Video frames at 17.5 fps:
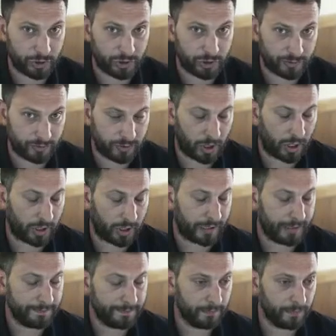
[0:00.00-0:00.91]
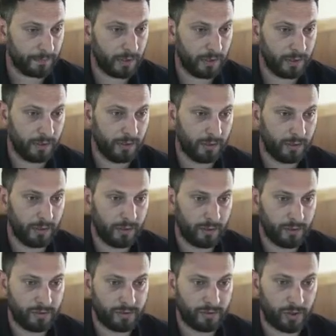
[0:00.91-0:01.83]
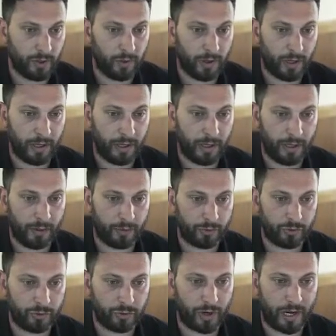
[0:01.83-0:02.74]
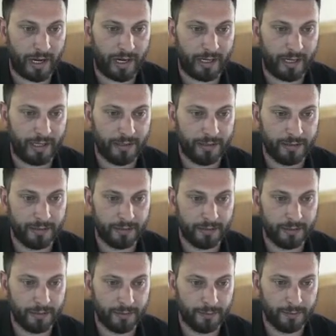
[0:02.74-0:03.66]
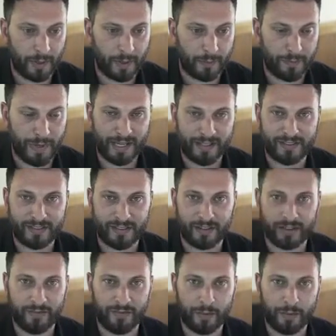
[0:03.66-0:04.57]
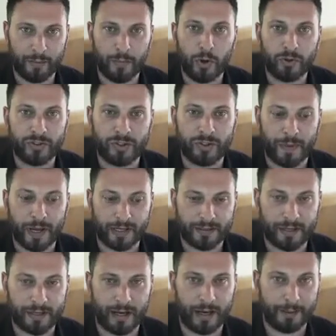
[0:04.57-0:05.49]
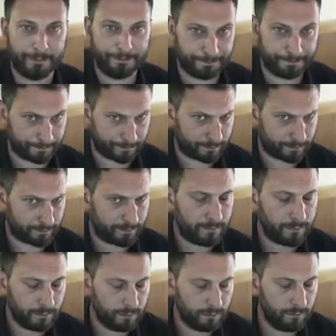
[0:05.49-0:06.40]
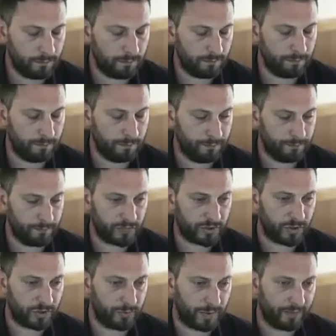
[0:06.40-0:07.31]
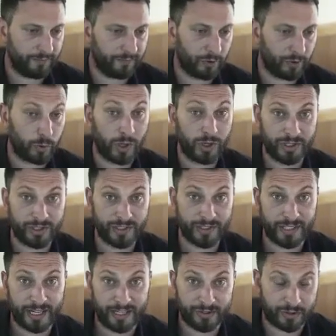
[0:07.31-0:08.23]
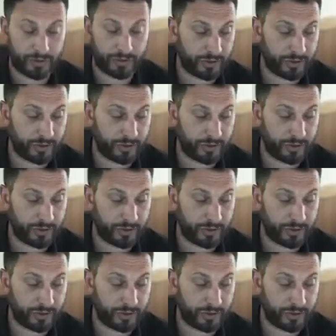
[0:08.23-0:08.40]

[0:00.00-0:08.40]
talking. So I will try my best to leave the most amount of time excuse me, for questions and answers.